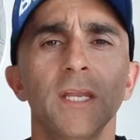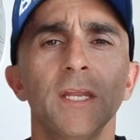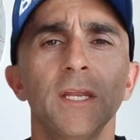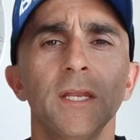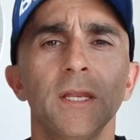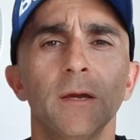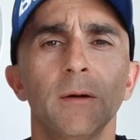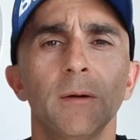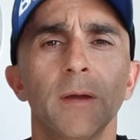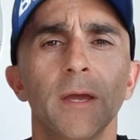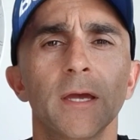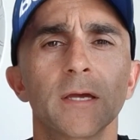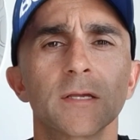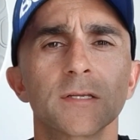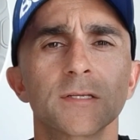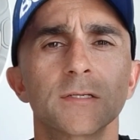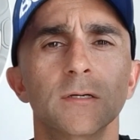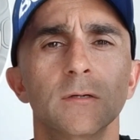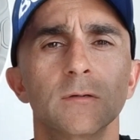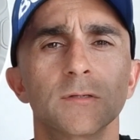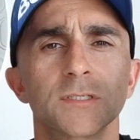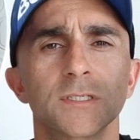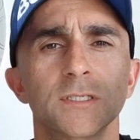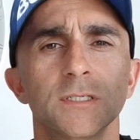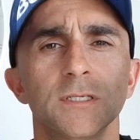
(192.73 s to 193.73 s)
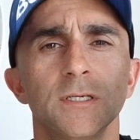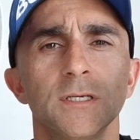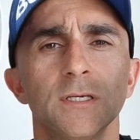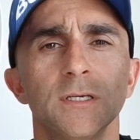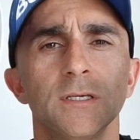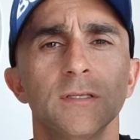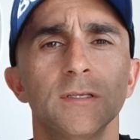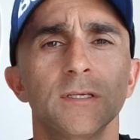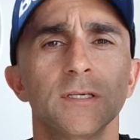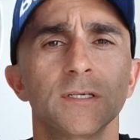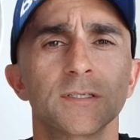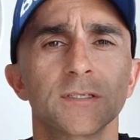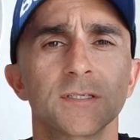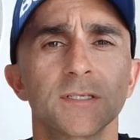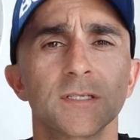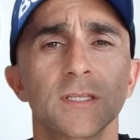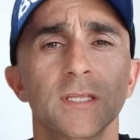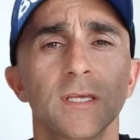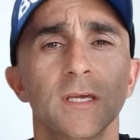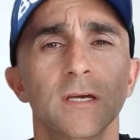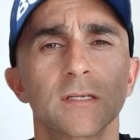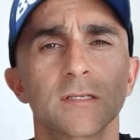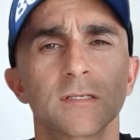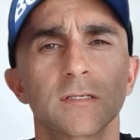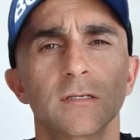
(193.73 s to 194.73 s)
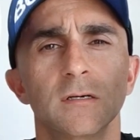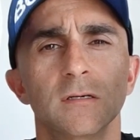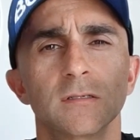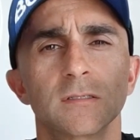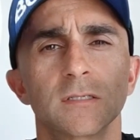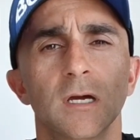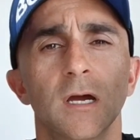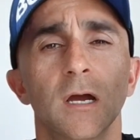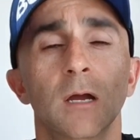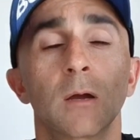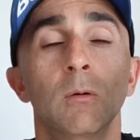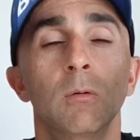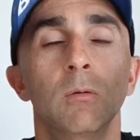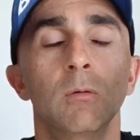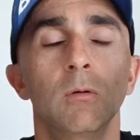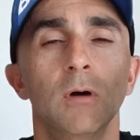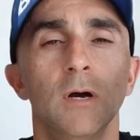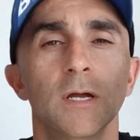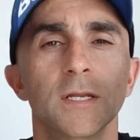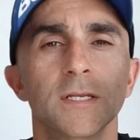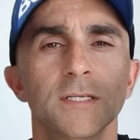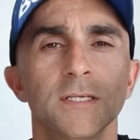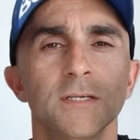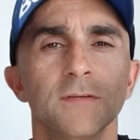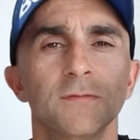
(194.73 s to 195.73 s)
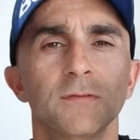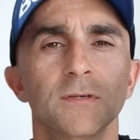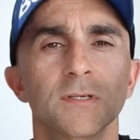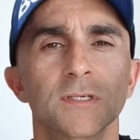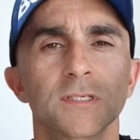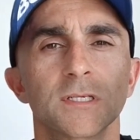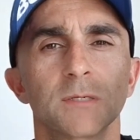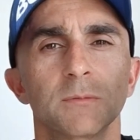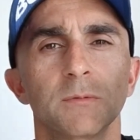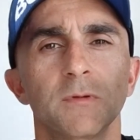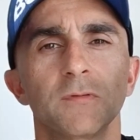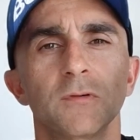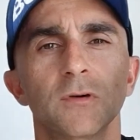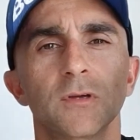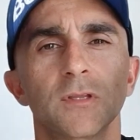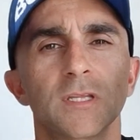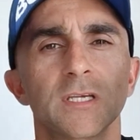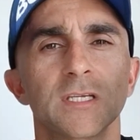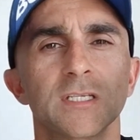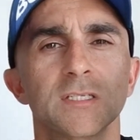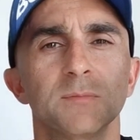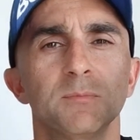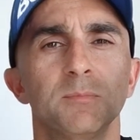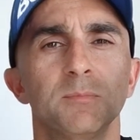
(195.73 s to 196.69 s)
in our outsoles here, you can see the outsoles are quite different. So we've got these